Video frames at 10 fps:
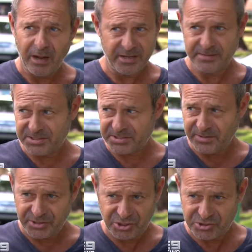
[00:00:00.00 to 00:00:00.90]
heard this
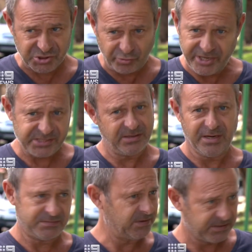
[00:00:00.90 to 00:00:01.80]
screech like
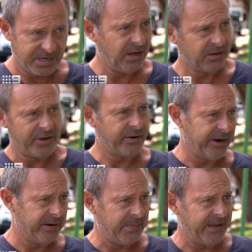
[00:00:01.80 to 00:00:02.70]
a car going
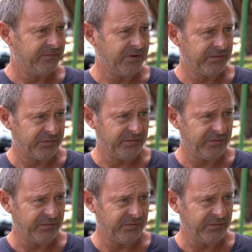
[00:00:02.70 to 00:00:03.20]
around a bend far too